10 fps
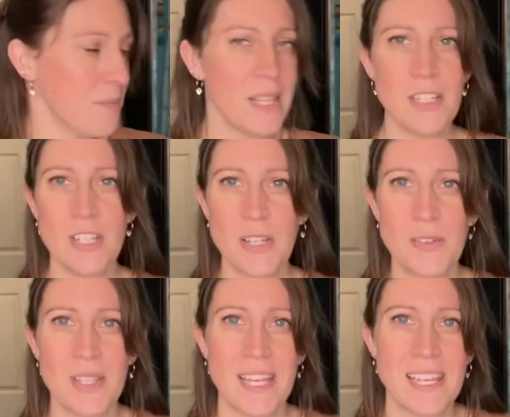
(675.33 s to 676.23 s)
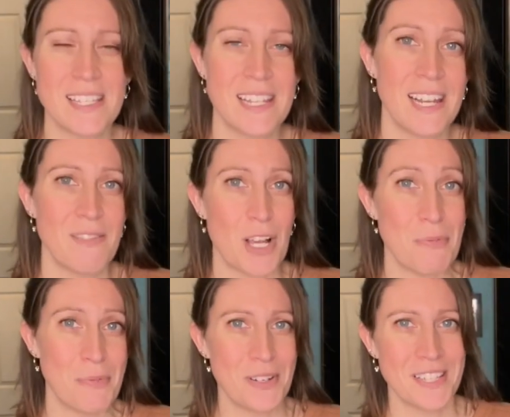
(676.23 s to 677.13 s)
Let's check those leggings, and then I have a
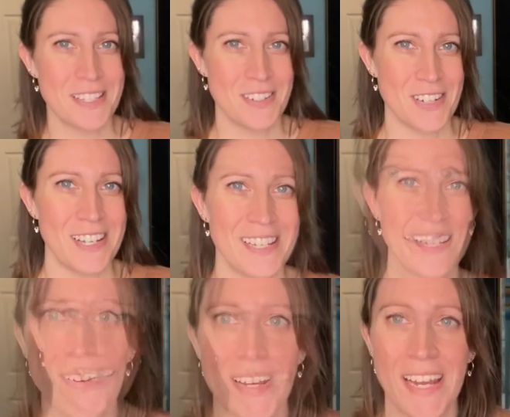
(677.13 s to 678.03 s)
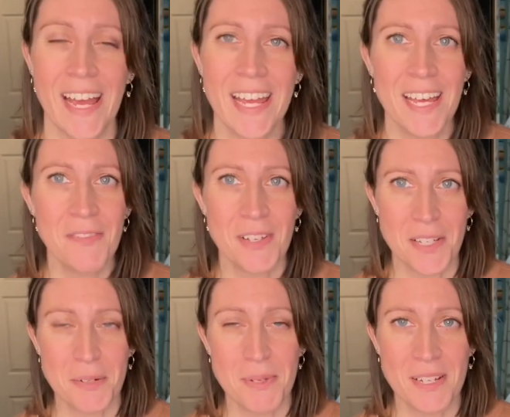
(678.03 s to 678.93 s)
couple more things to try on. All right, I have a
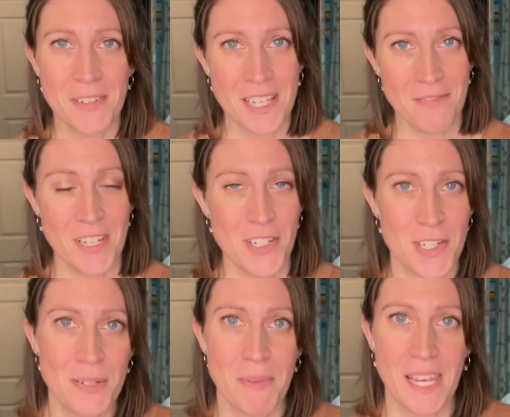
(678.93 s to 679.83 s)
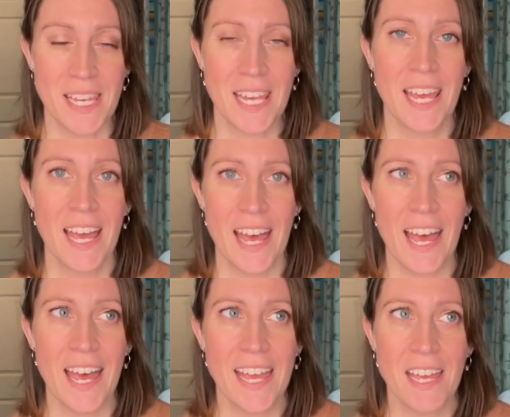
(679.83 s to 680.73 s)
little bit of a confession to make.
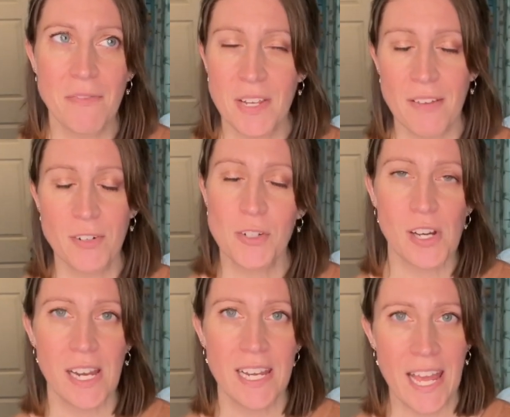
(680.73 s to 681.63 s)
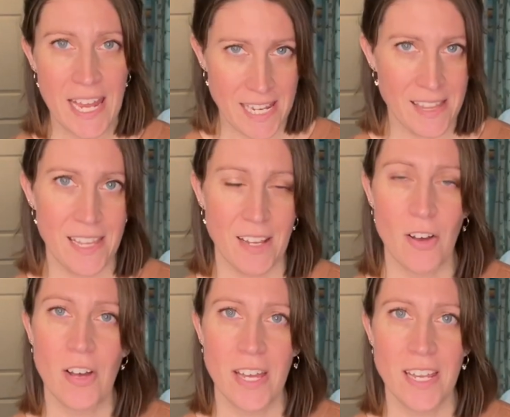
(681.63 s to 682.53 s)
I have never tried anything
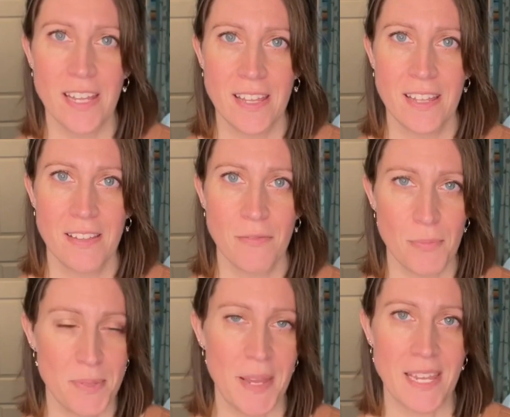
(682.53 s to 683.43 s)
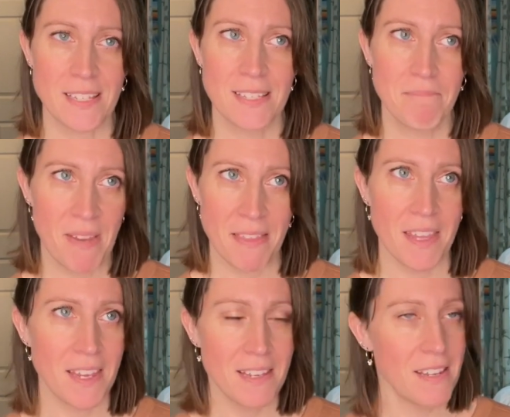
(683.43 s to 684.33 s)
on from Spanx.
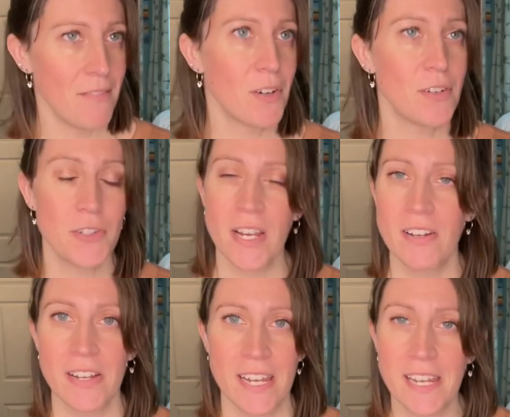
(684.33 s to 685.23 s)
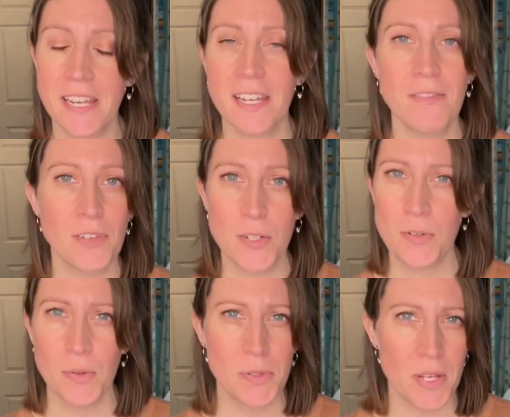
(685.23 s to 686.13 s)
Nothing. Never tried on any kind of
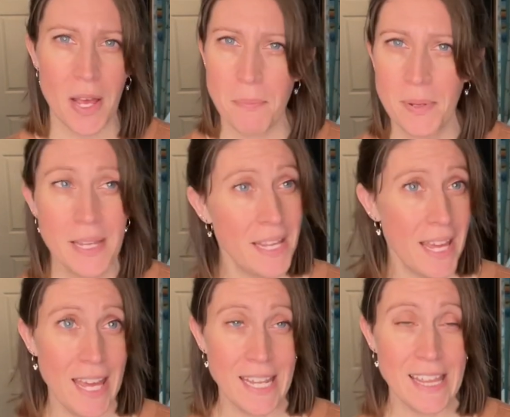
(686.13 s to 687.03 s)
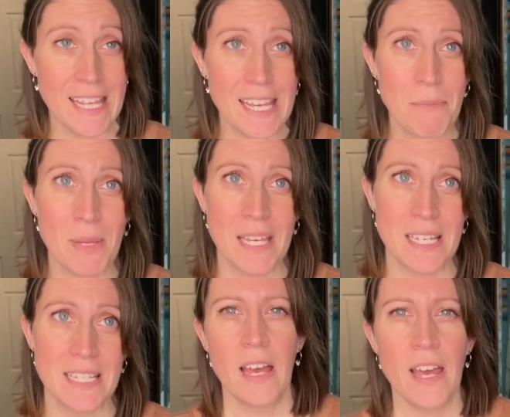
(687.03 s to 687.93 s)
control top, anything,
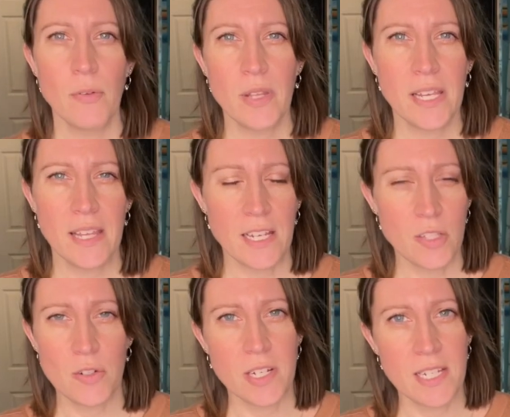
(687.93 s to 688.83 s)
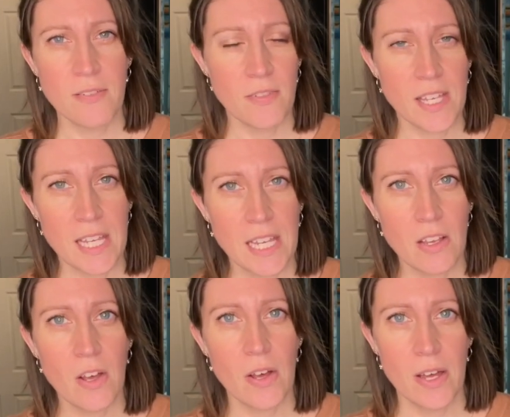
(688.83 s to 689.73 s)
because I don't like that constricting
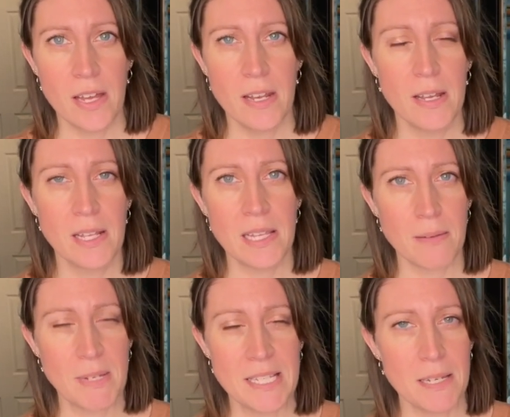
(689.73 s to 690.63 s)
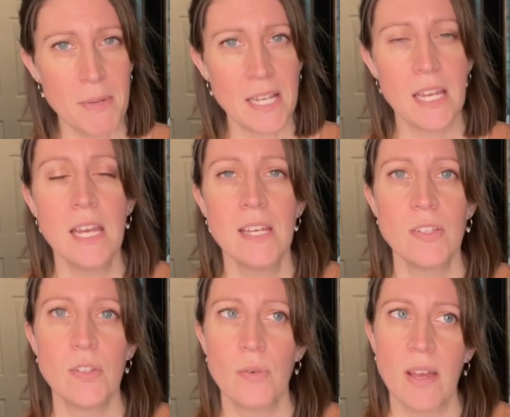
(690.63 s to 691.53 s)
feeling on like my stomach.
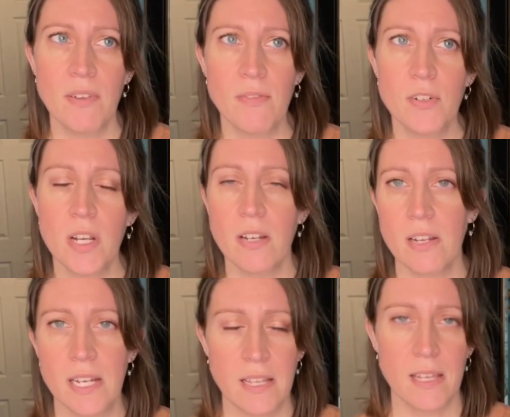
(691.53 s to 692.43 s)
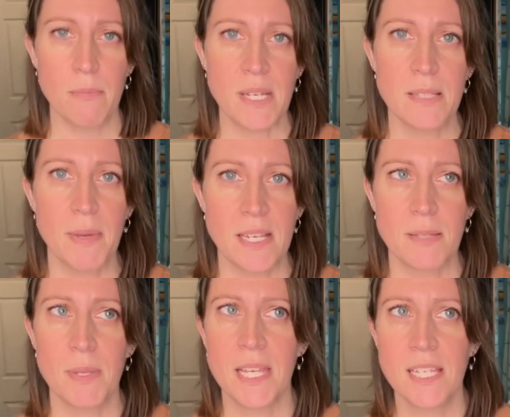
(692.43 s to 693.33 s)
So I've never tried on anything by
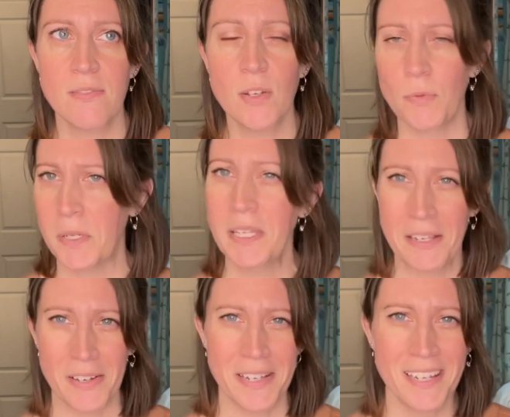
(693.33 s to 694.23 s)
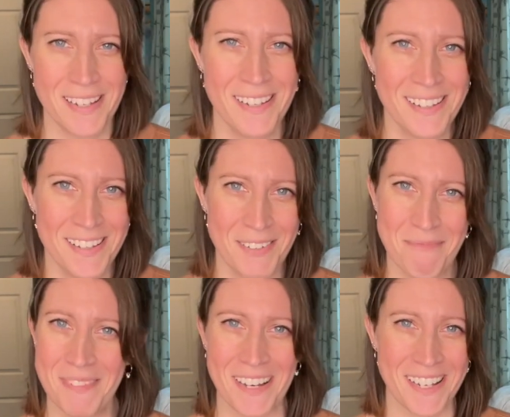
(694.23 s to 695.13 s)
Spanx, but these feel really good.
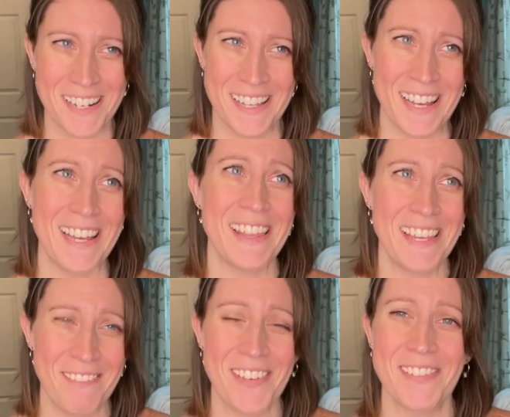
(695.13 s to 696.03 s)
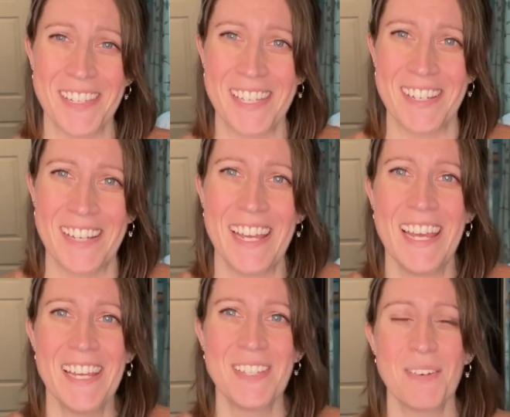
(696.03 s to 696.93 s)
Not gonna lie, they feel really good.
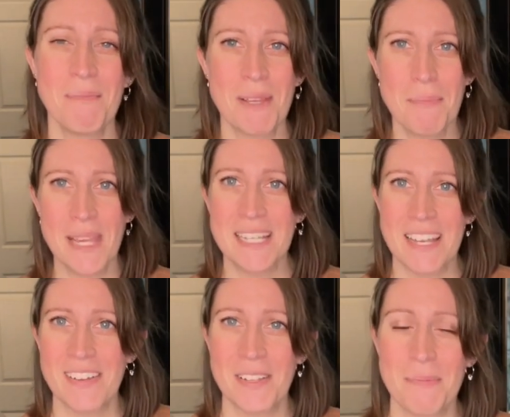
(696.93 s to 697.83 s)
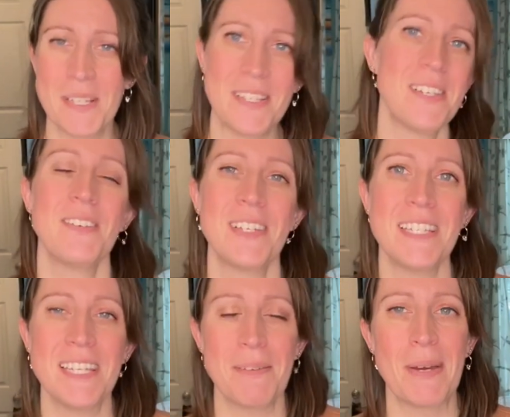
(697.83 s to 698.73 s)
So I'm gonna pan down a little bit so you can
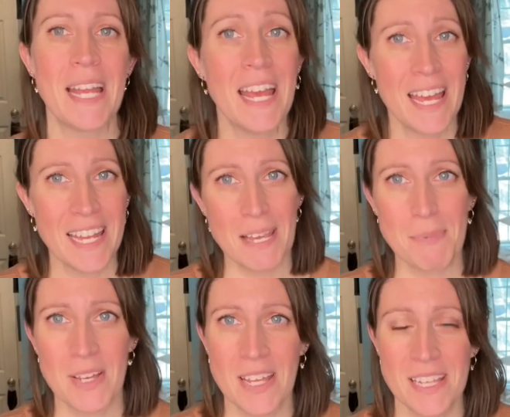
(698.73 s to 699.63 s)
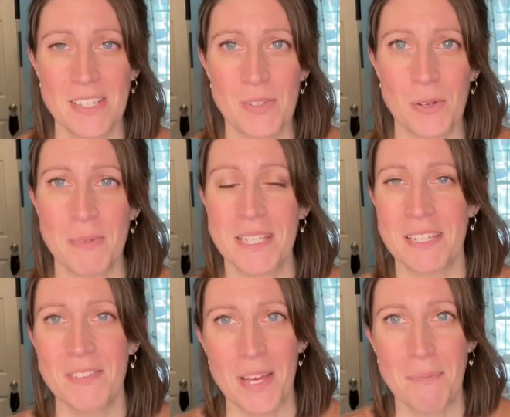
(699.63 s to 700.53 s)
see, but I kept on this Dolman
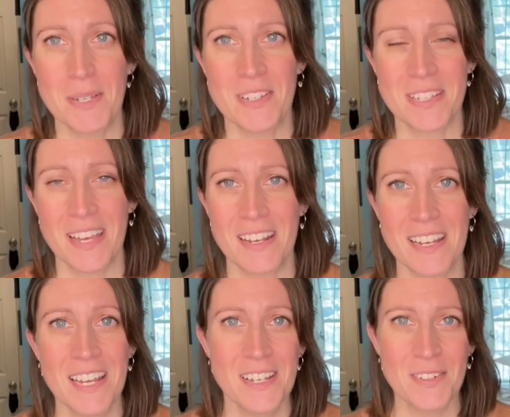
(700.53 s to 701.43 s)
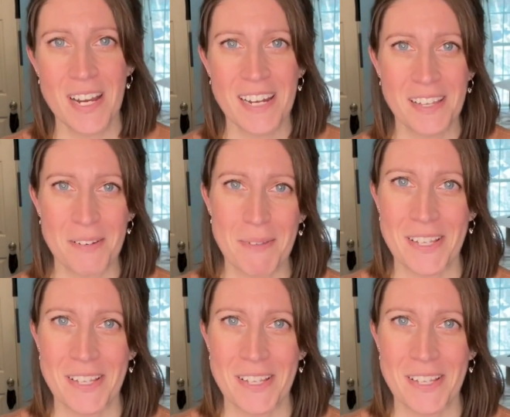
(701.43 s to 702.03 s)
sleeve top to just kind of try it a little bit